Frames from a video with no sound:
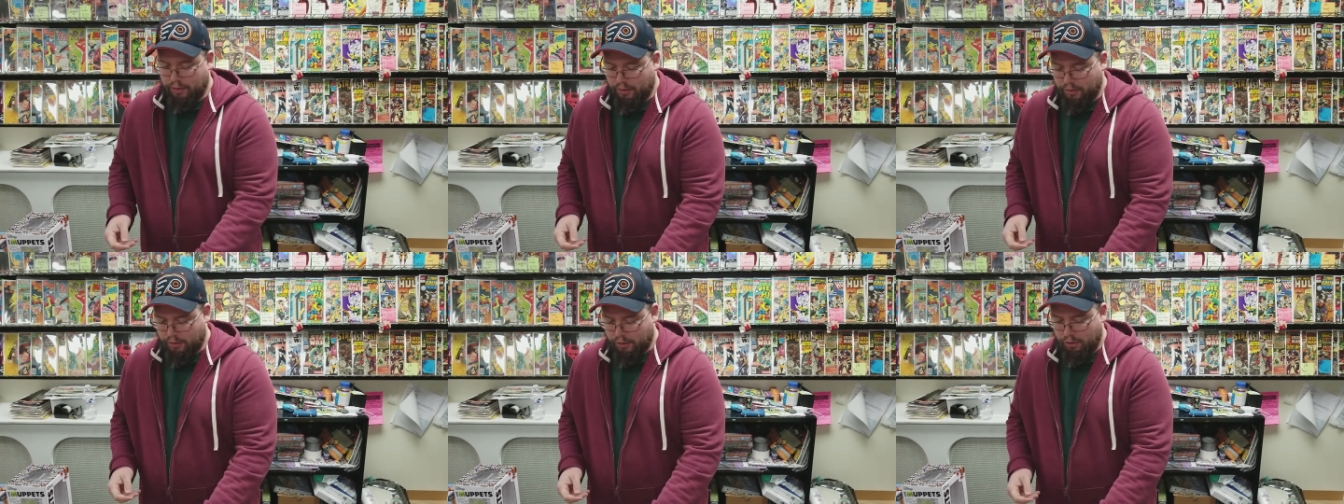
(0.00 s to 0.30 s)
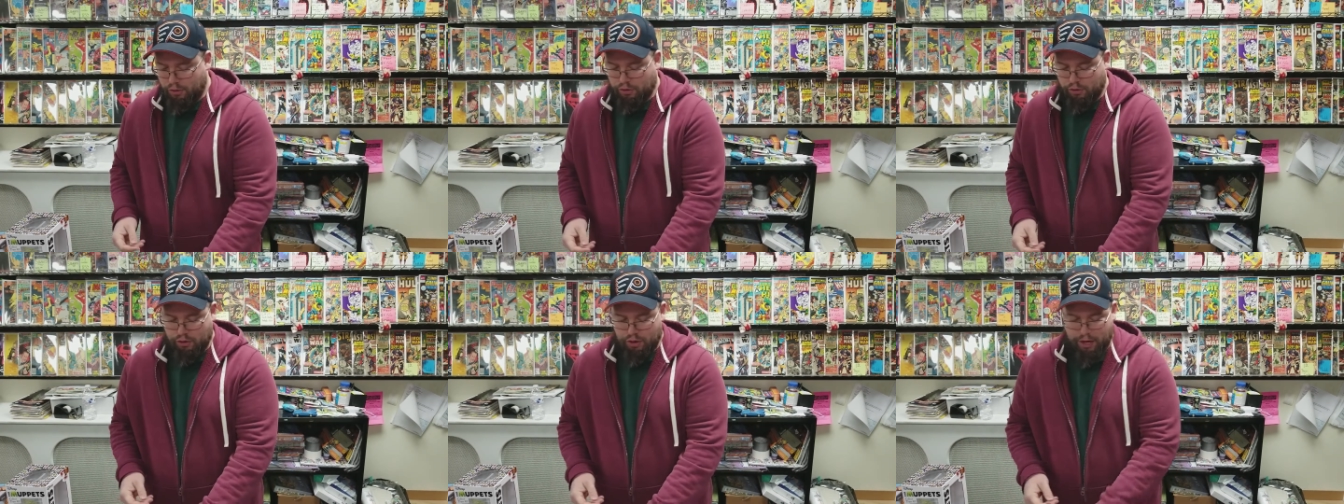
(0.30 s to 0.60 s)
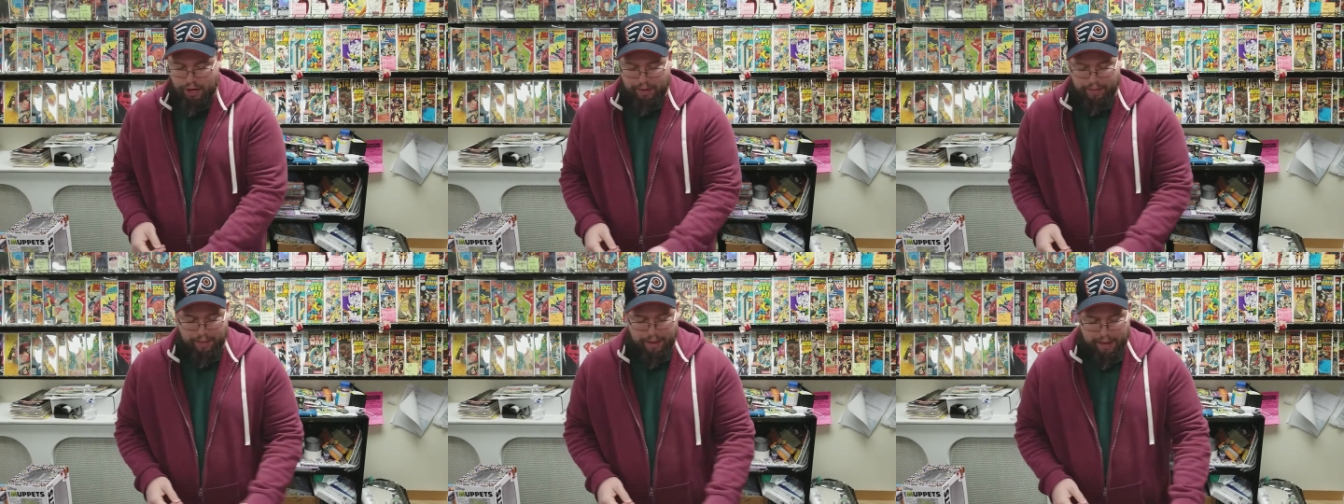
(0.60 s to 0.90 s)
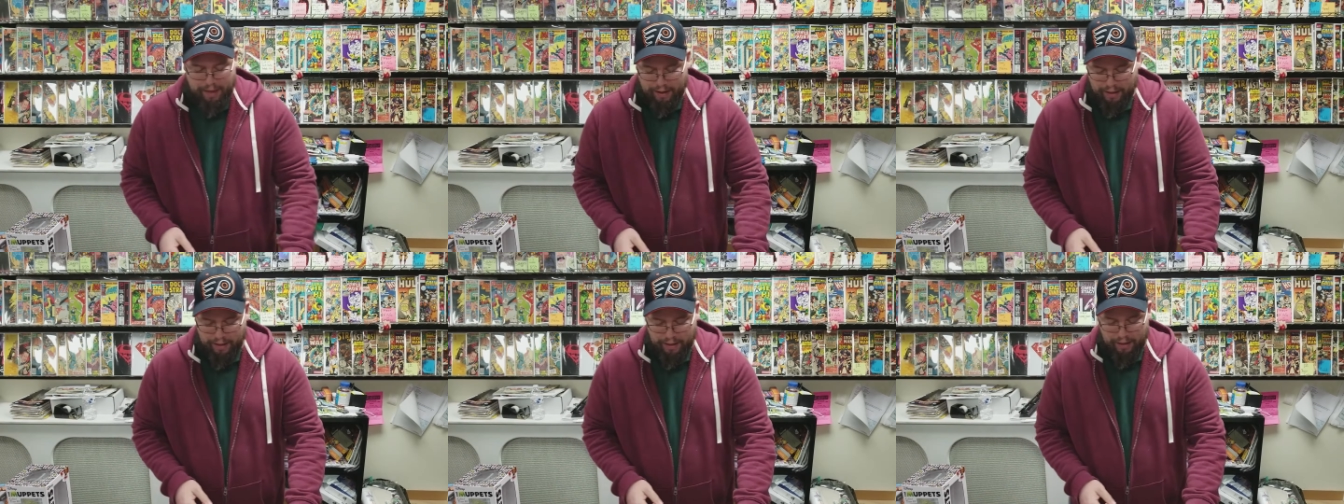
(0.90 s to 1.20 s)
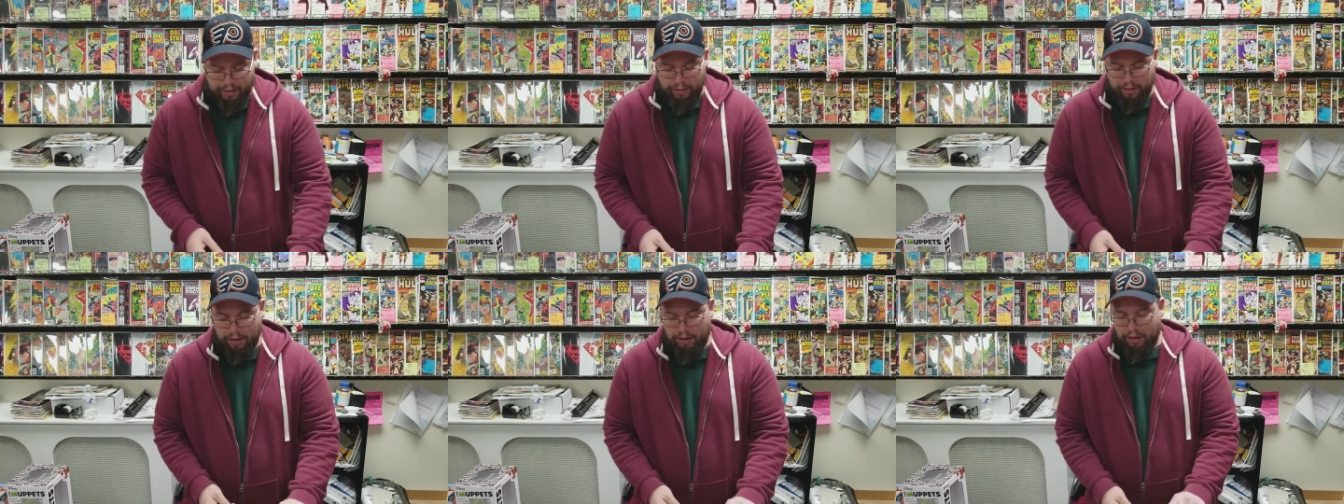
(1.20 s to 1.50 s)
You should check that
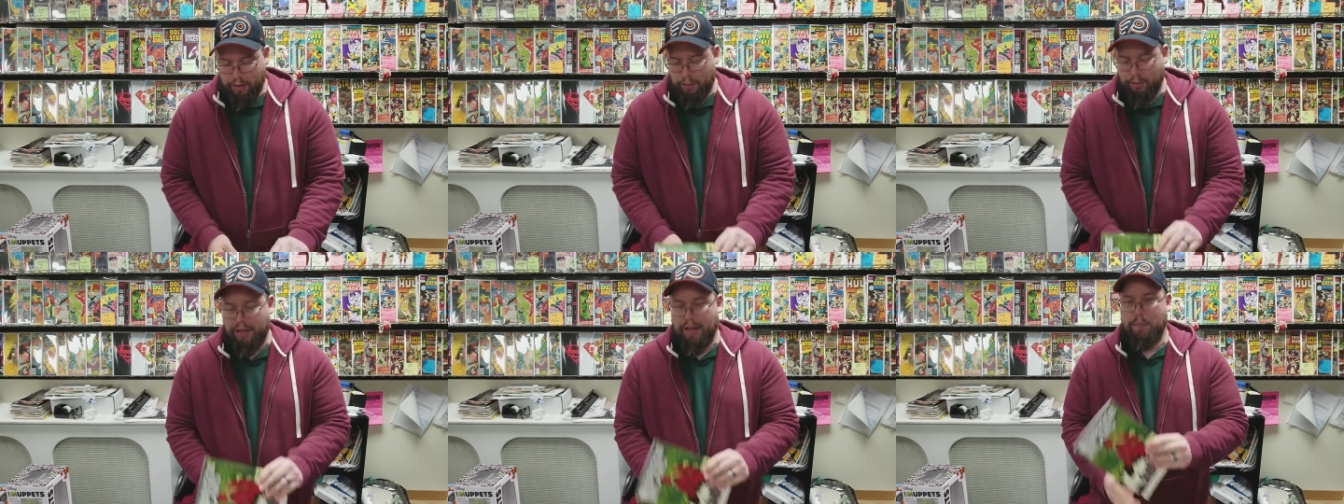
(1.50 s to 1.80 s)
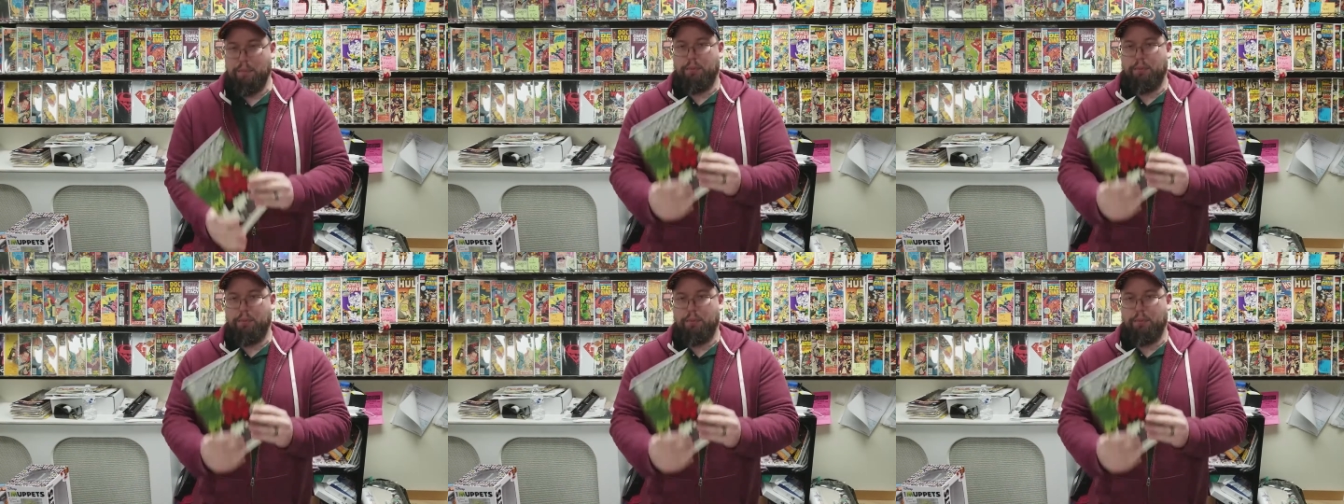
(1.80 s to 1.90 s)
out. We got